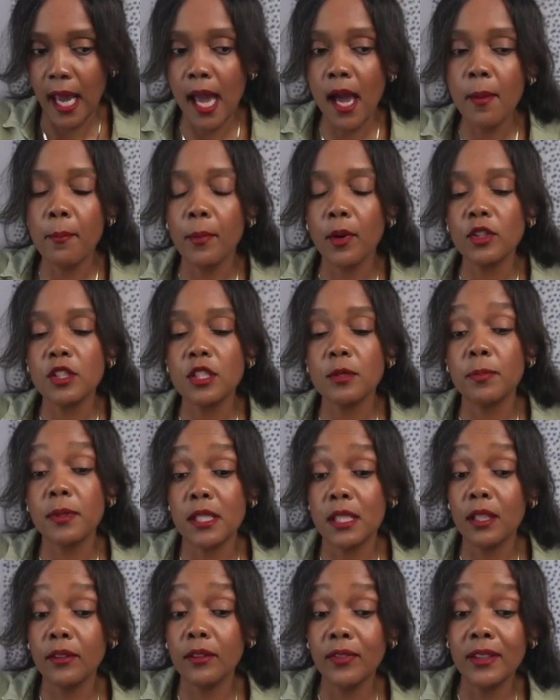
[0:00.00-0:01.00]
and most
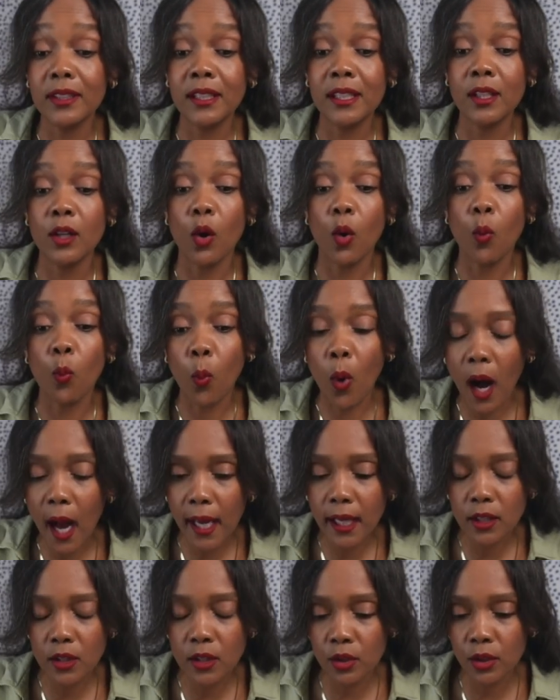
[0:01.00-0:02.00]
specifically
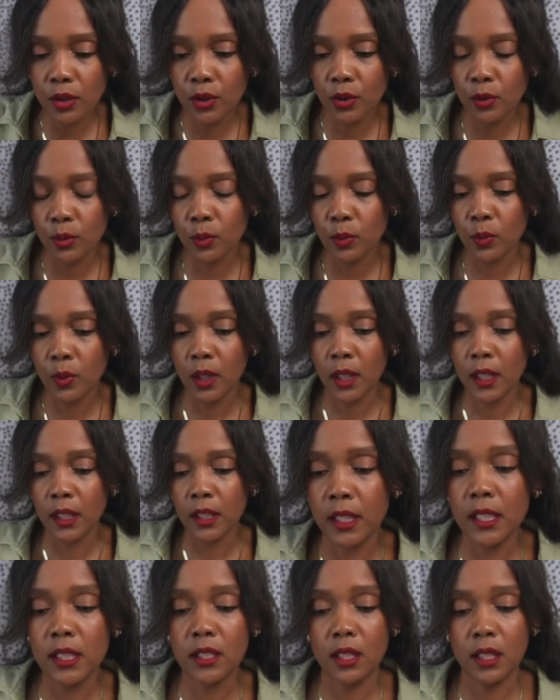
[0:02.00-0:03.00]
why do you
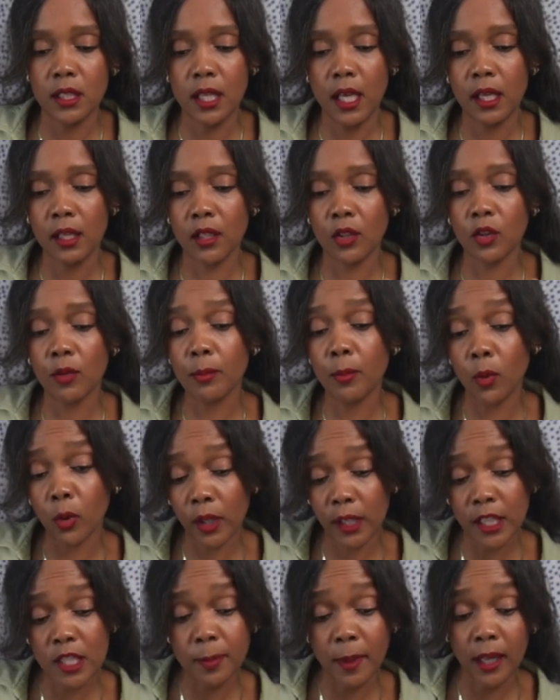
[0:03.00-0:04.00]
need to take your
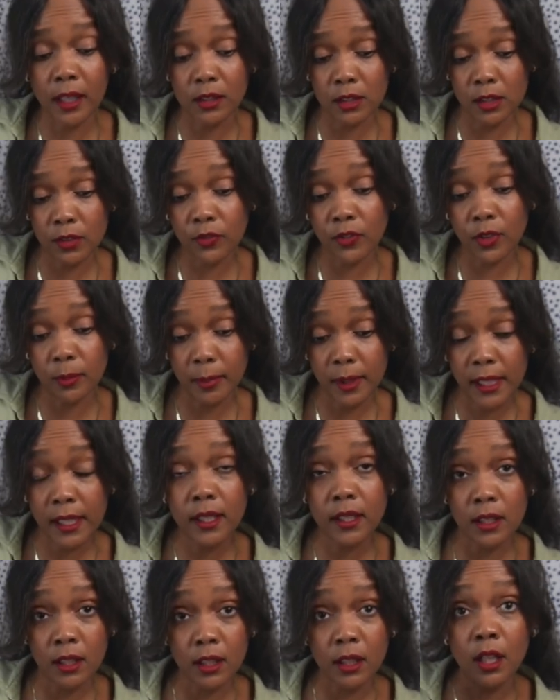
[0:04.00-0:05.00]
mortgage balance from
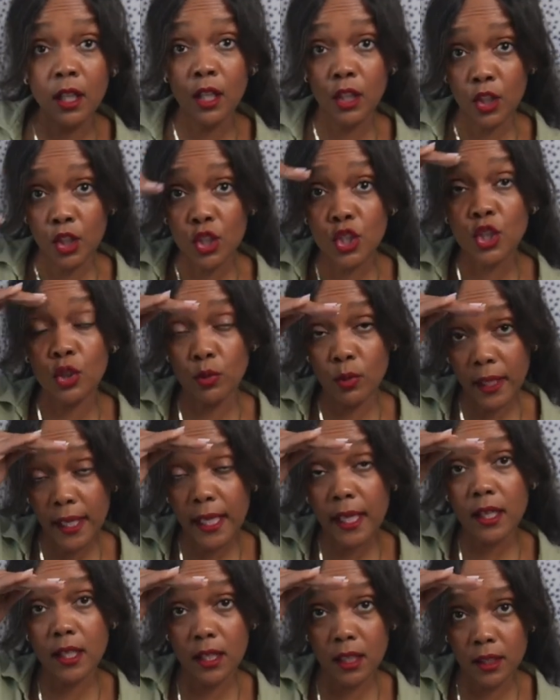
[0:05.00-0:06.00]
here to
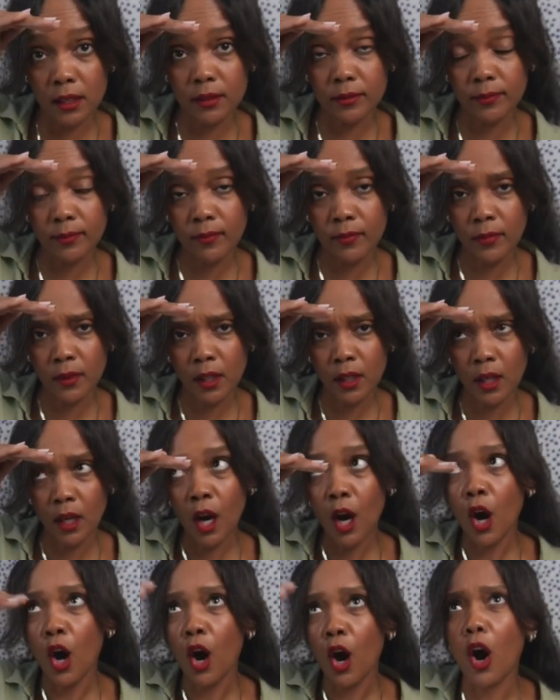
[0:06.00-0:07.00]
here
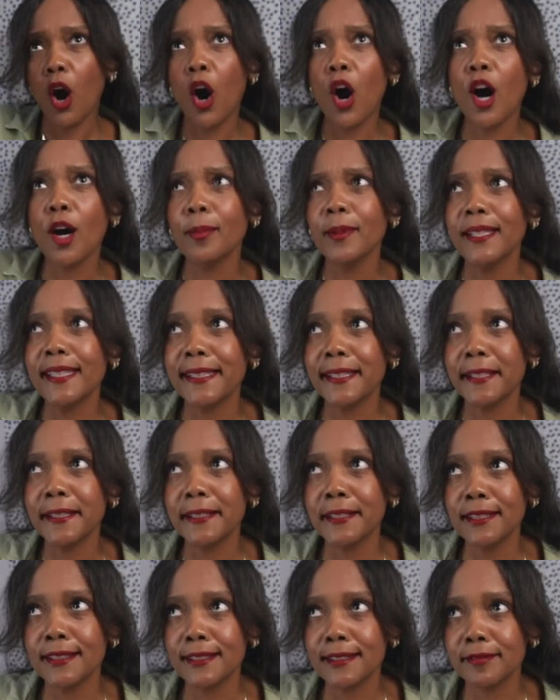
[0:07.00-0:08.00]
all
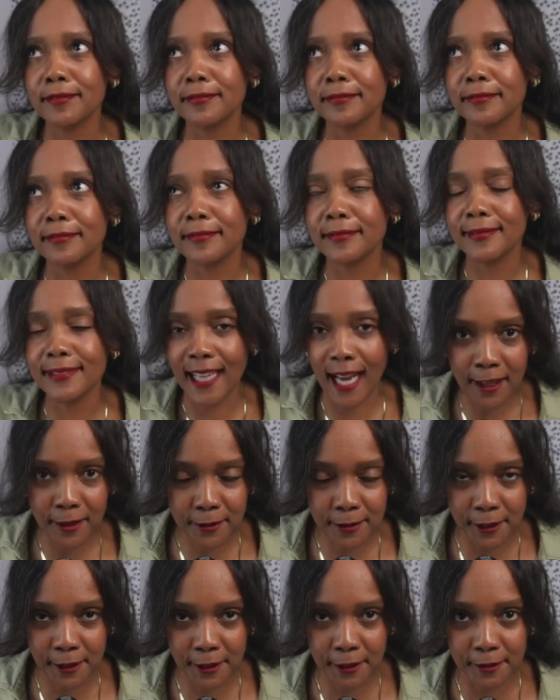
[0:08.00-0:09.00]
because I
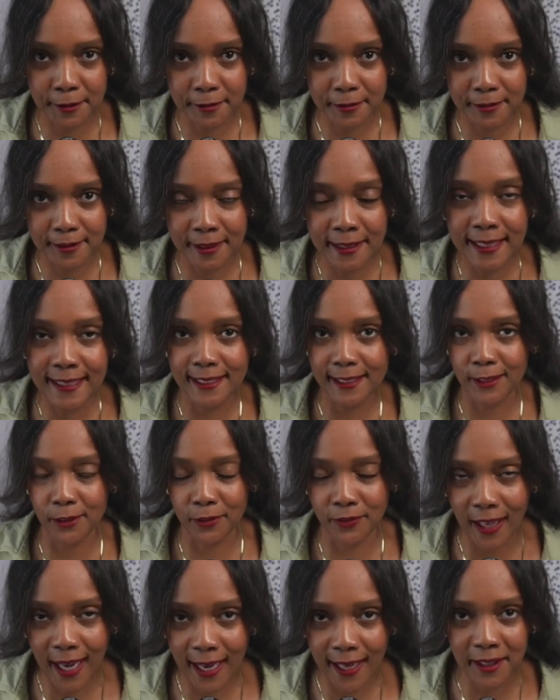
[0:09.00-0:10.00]
don't know, you need to
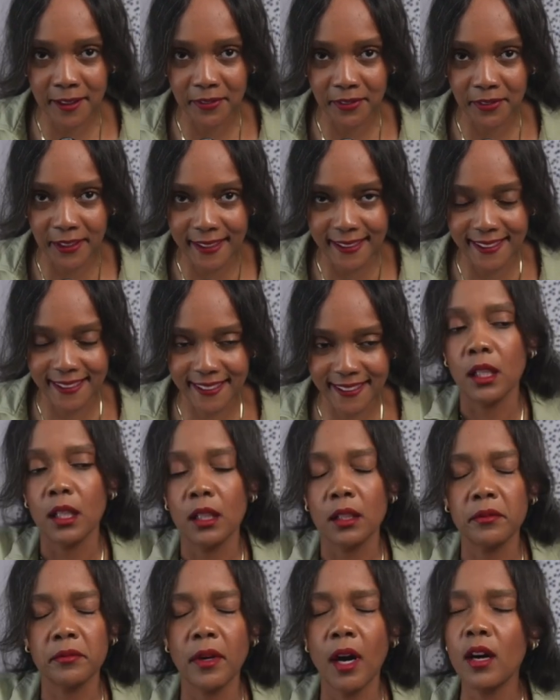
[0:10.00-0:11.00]
survive.
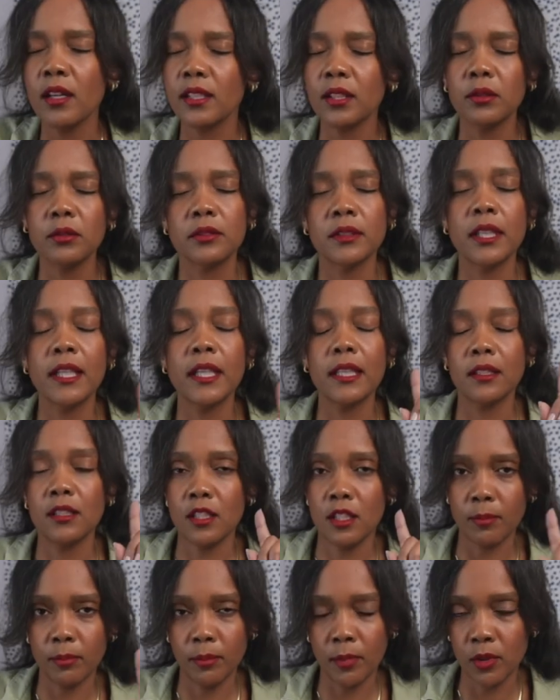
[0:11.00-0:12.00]
Also, look at
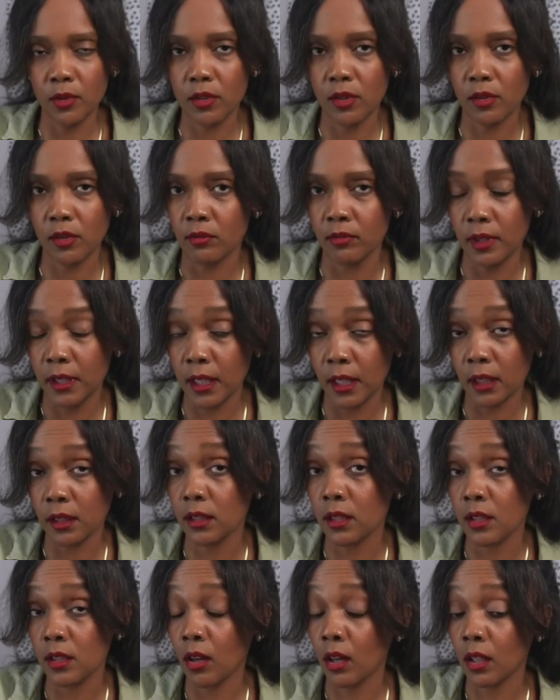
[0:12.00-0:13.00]
this most
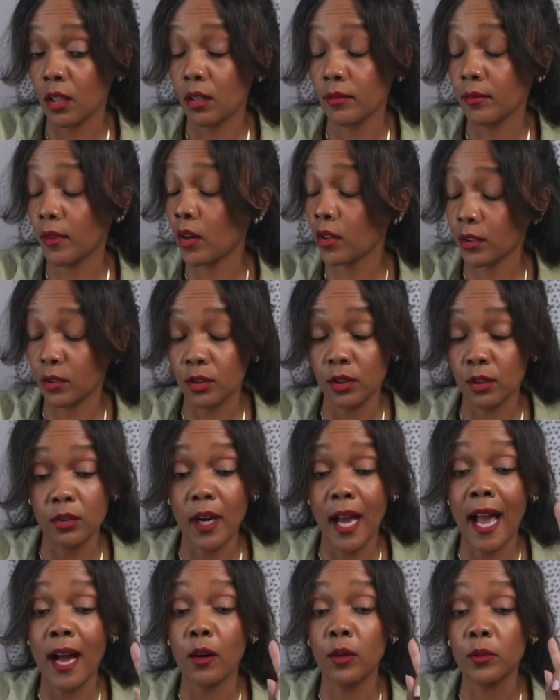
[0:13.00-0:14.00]
ridiculous art-
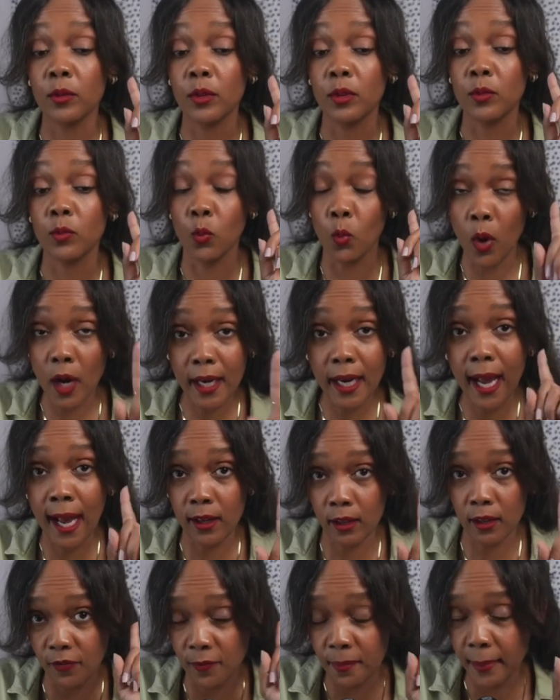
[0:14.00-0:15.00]
article out one
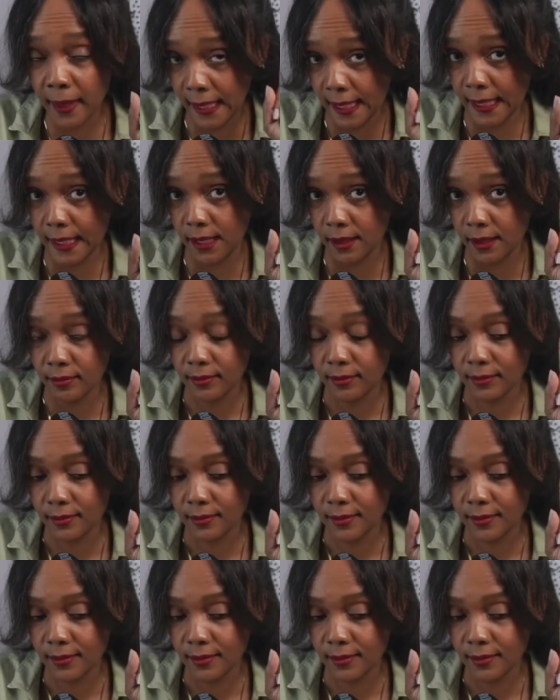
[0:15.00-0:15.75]
out of many.